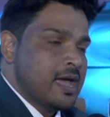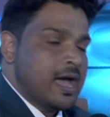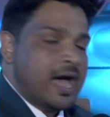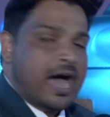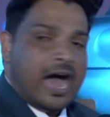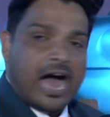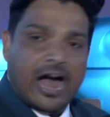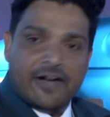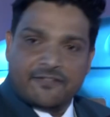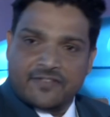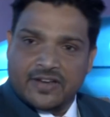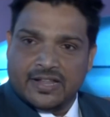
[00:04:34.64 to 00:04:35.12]

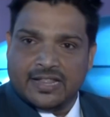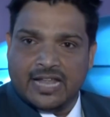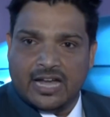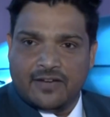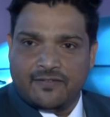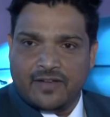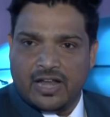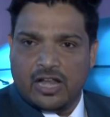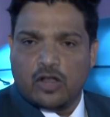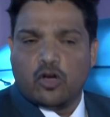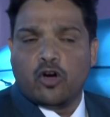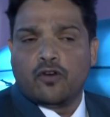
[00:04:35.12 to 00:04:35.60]
After that,
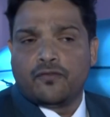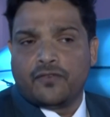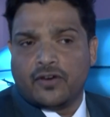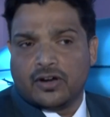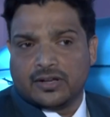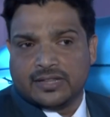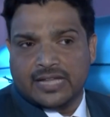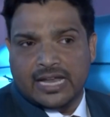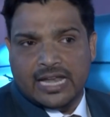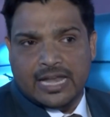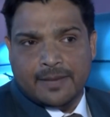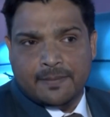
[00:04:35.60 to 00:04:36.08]
we'll go for
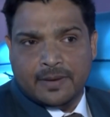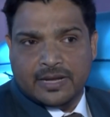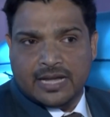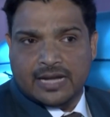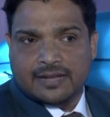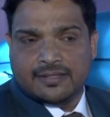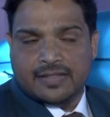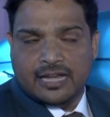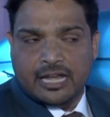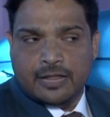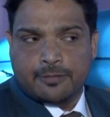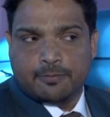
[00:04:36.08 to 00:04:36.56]
the
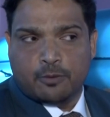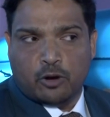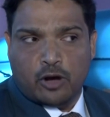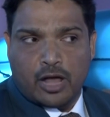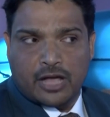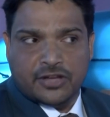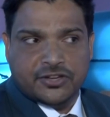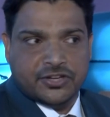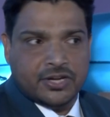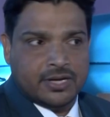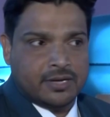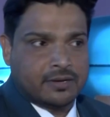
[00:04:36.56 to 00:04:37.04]
limited series
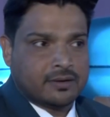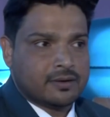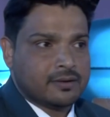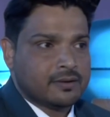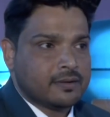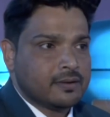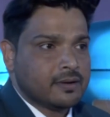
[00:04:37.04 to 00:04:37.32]
production.